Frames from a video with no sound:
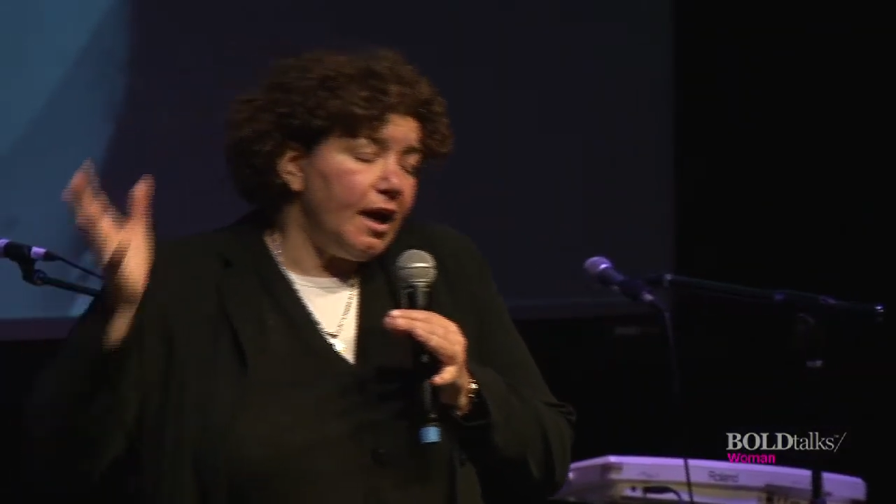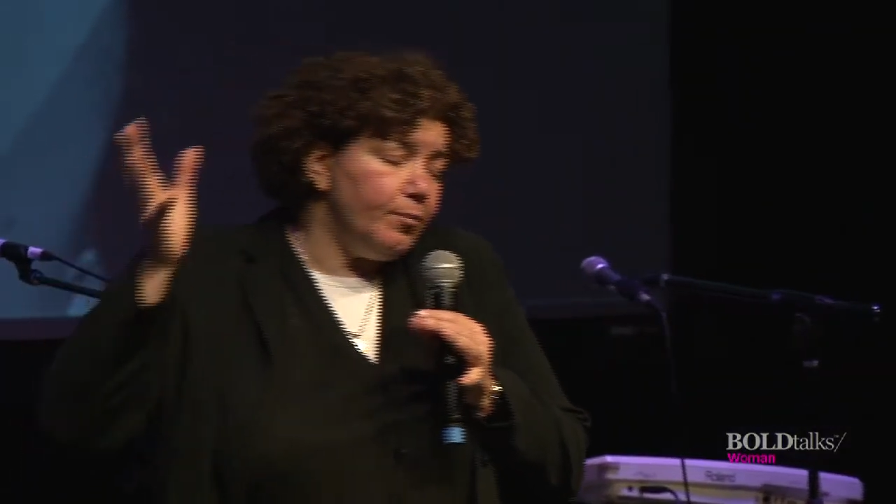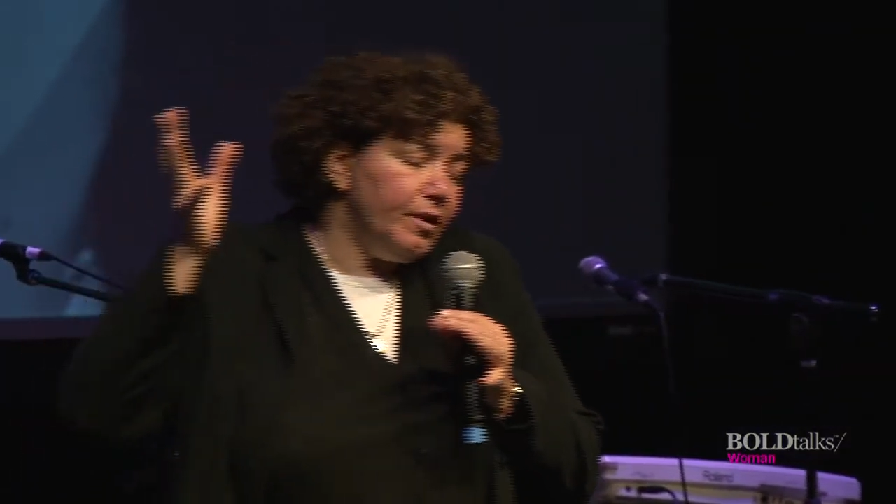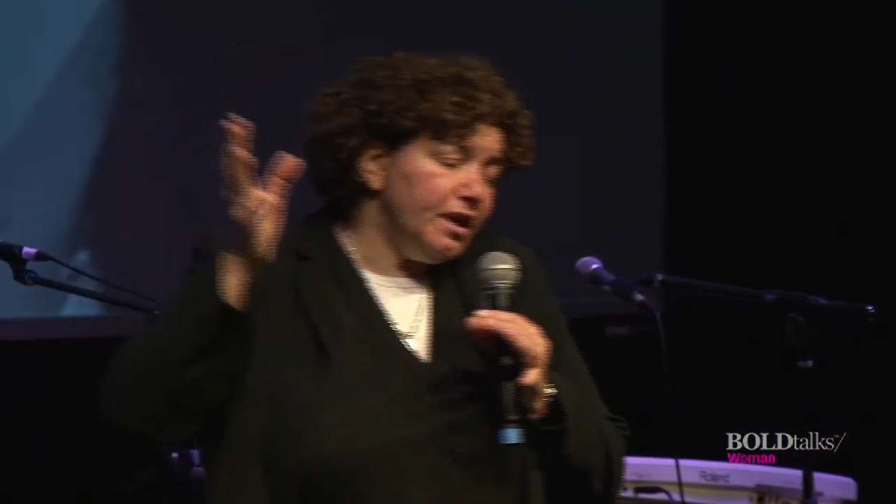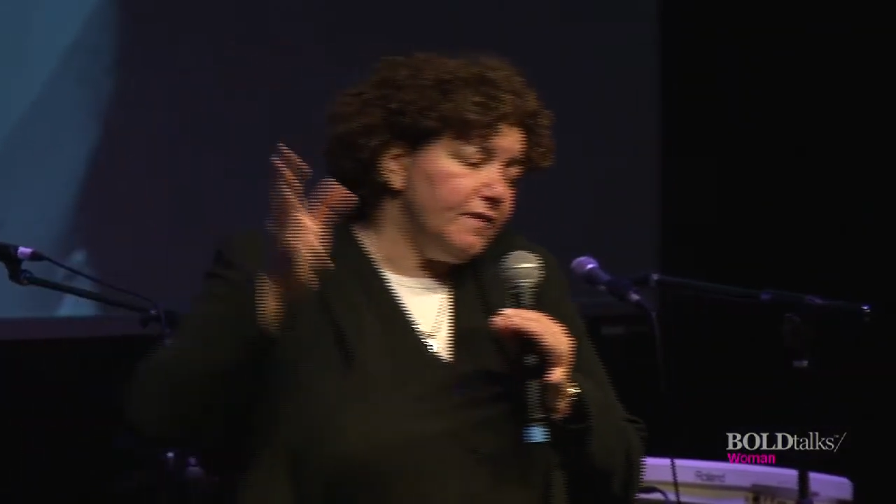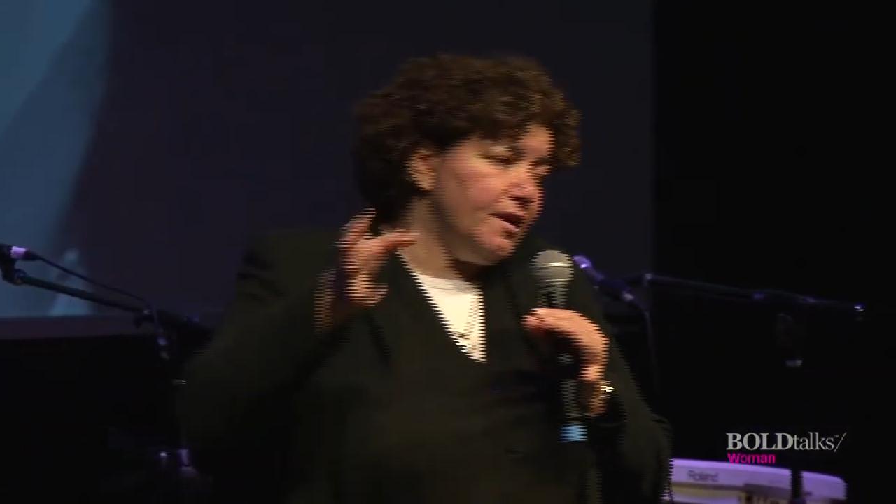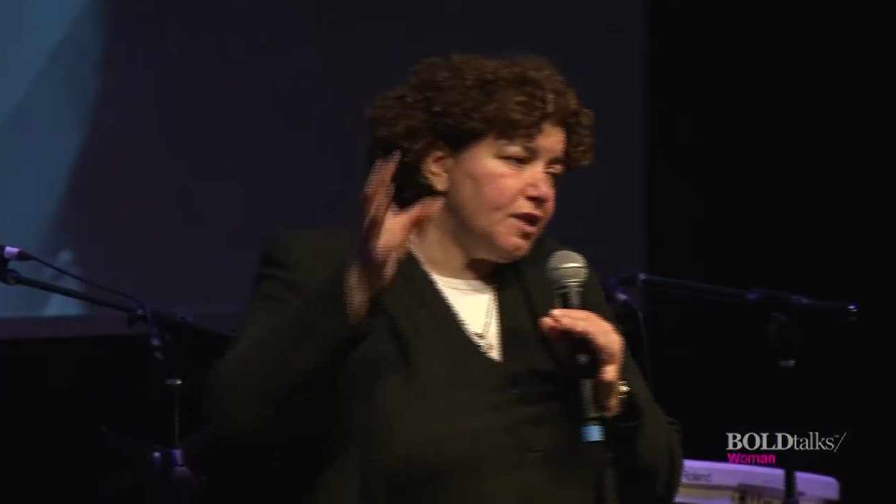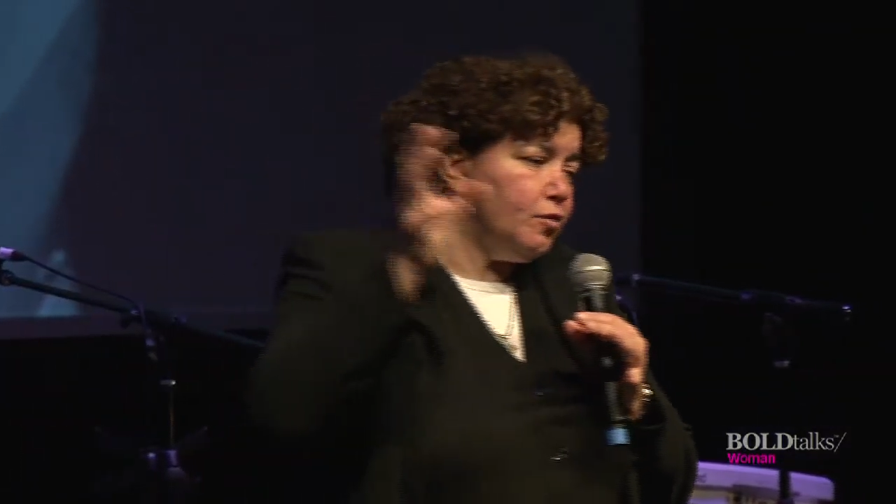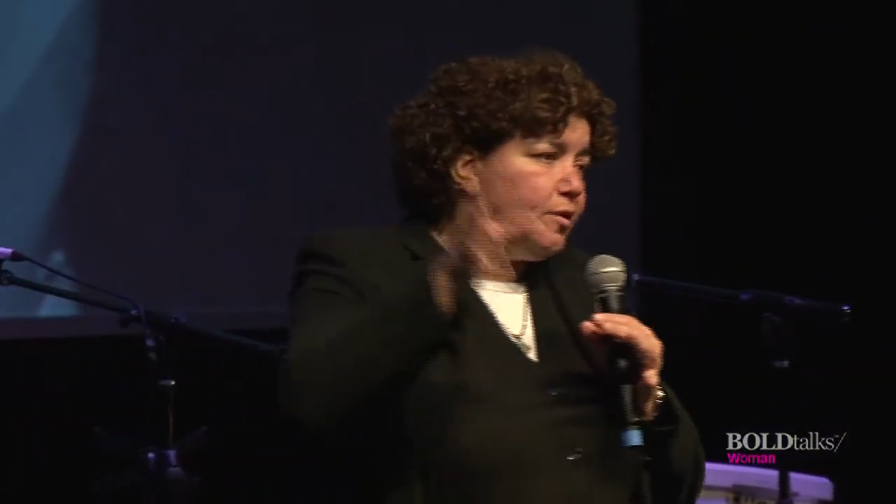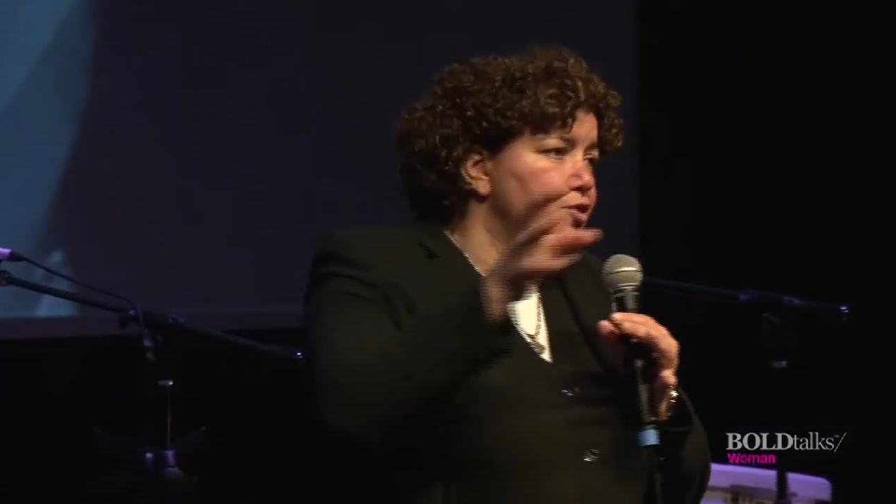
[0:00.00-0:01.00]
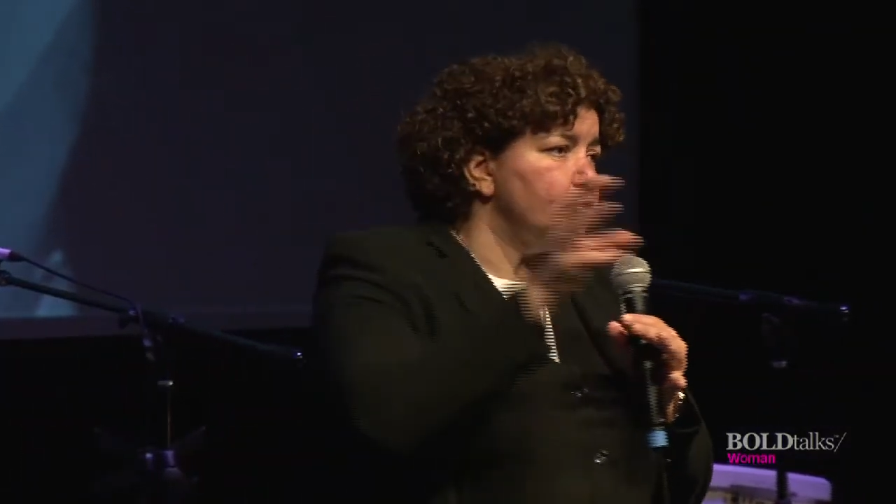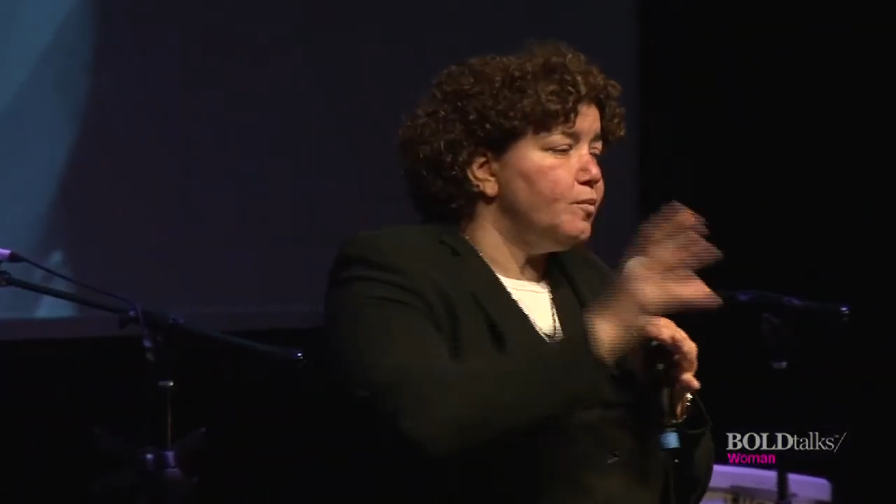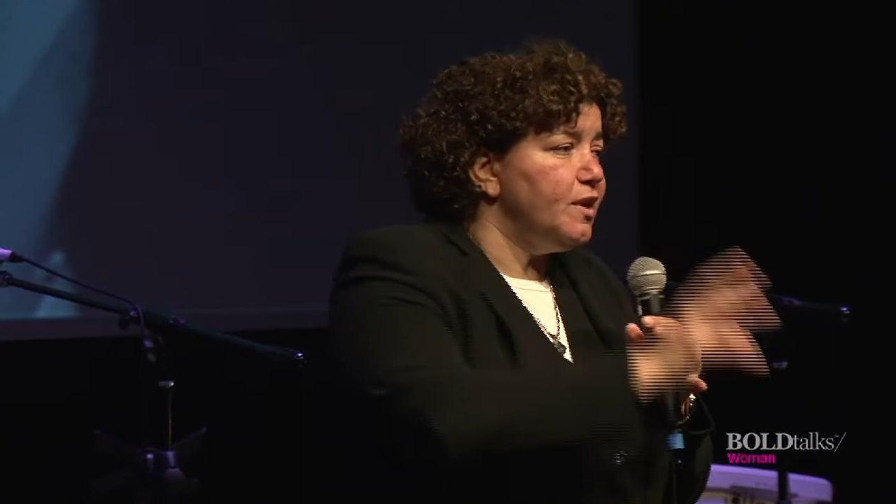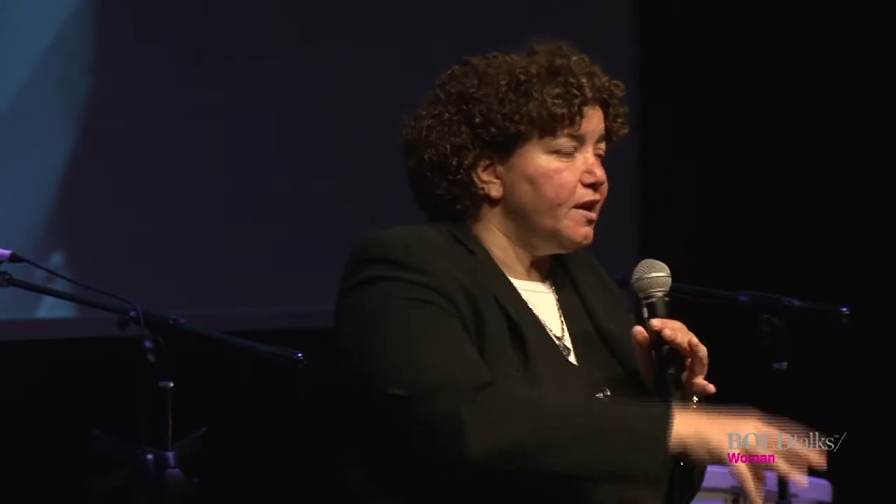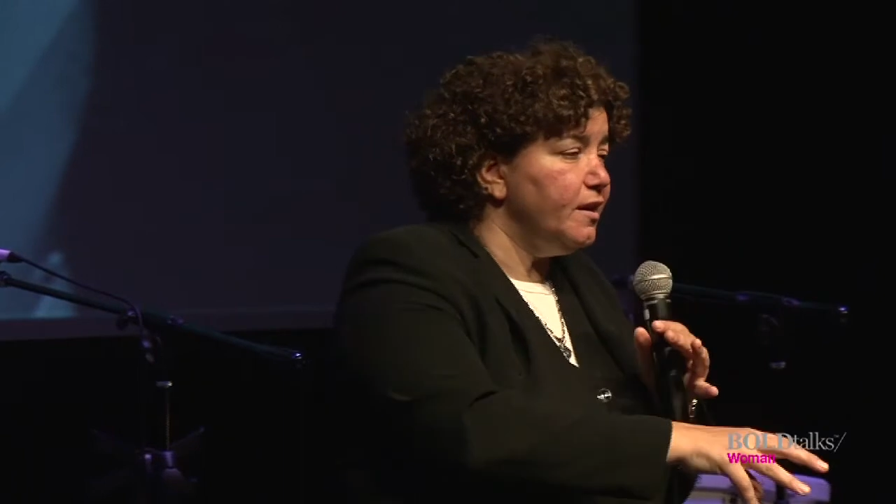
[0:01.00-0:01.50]
believe that women should
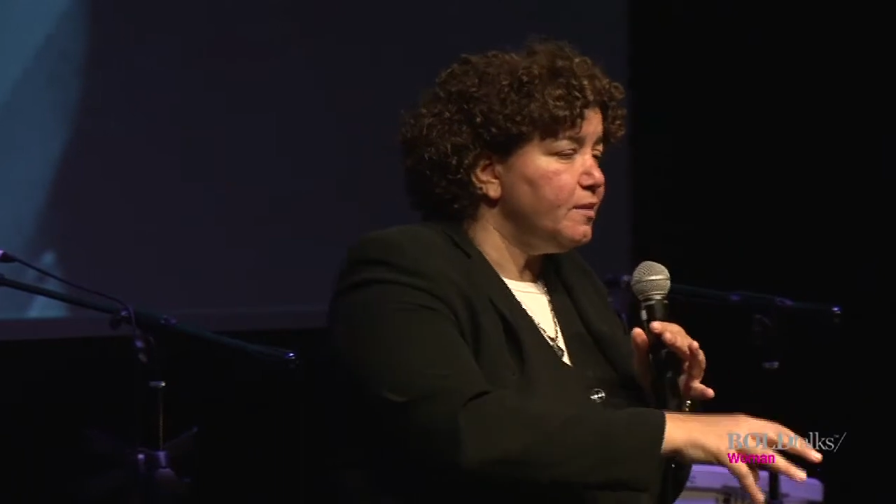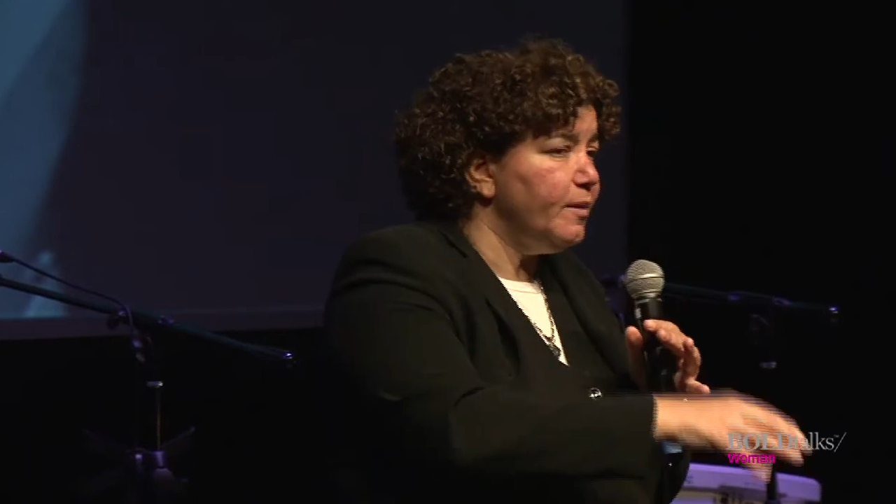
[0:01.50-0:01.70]
be killed,